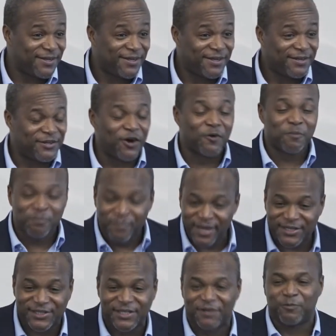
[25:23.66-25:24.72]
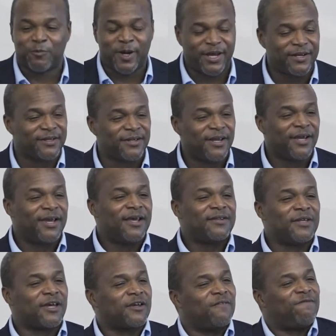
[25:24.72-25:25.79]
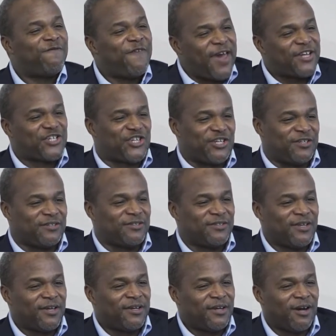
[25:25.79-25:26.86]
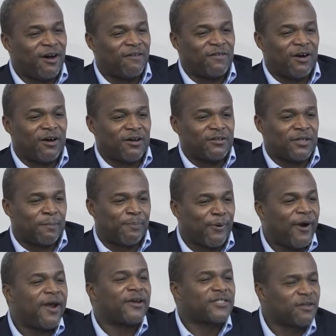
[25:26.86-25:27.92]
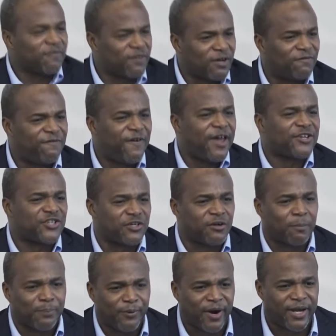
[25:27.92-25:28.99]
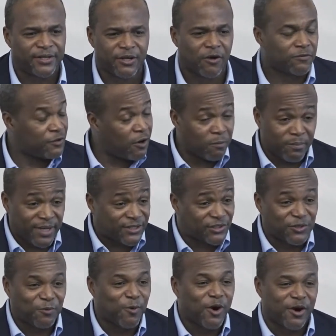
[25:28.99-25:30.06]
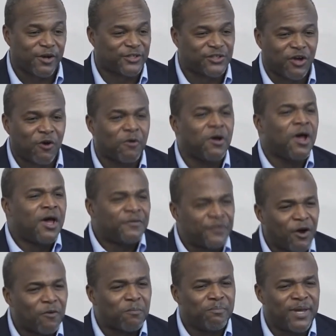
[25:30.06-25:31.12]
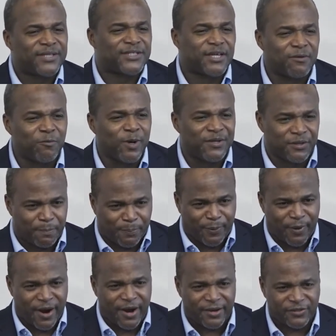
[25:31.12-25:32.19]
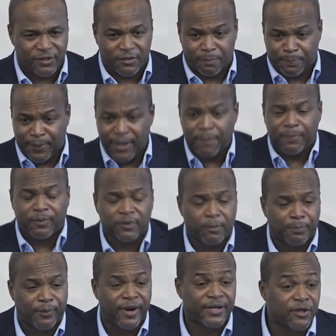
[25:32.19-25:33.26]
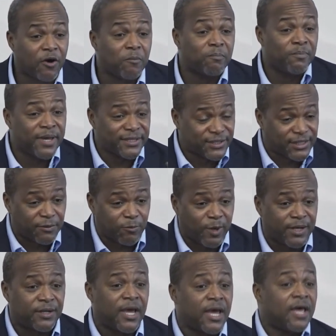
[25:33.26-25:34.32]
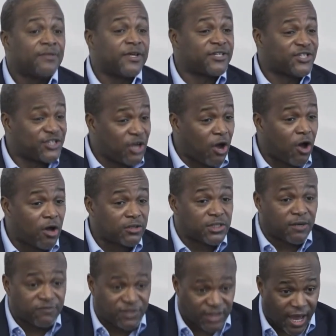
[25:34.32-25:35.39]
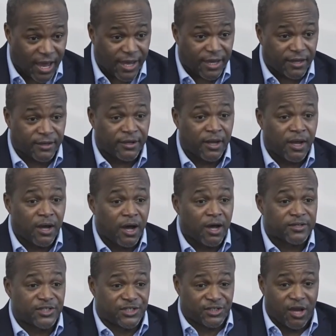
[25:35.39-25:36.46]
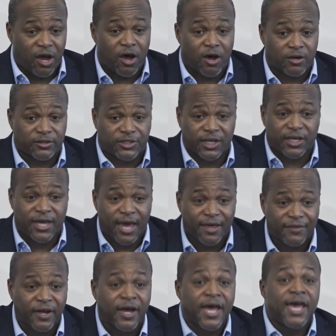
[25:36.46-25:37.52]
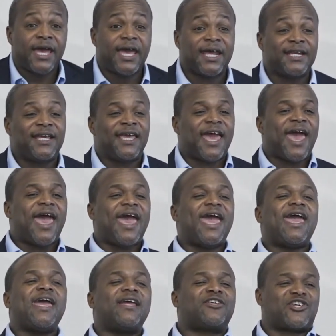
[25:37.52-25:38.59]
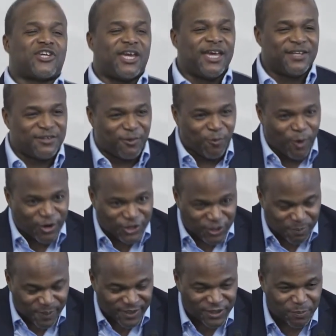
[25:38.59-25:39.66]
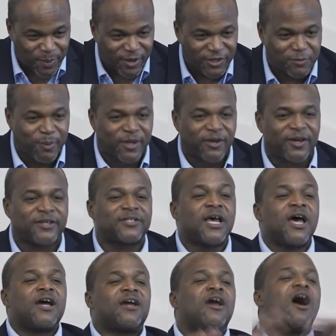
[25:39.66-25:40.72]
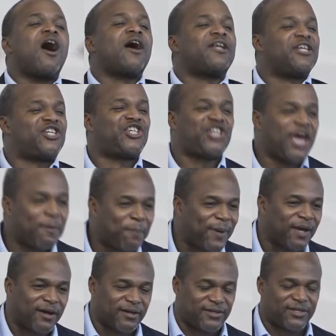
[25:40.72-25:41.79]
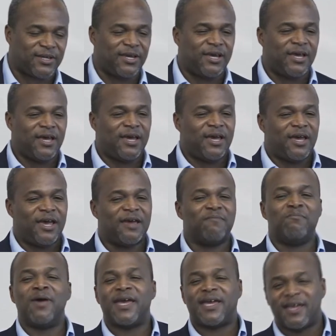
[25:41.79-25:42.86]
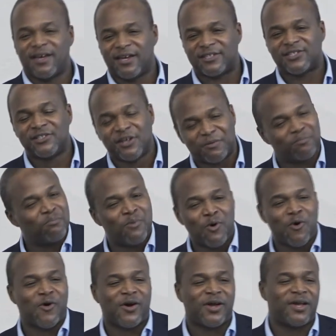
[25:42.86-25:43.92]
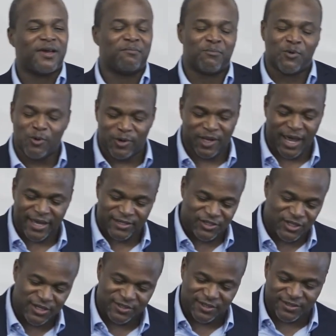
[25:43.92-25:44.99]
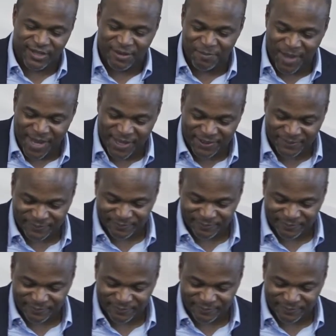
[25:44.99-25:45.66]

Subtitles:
Don't miss it when the confession of the prayers of confession are prayed. Don't miss the words. Don't miss it when the prayers of the people are prayed. Don't miss it when the songs of Zion are sung together. Engage in the worship experience because God is shaping us and making us look more and more like Jesus. Amen?